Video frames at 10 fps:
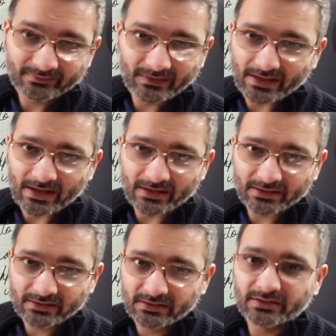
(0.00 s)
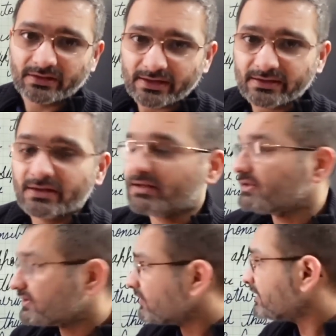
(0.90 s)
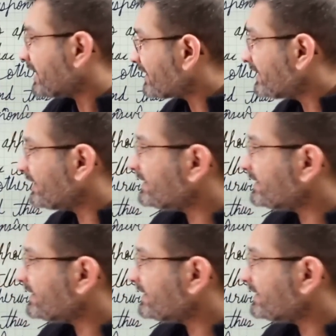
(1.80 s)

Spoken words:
They can't, right? So technically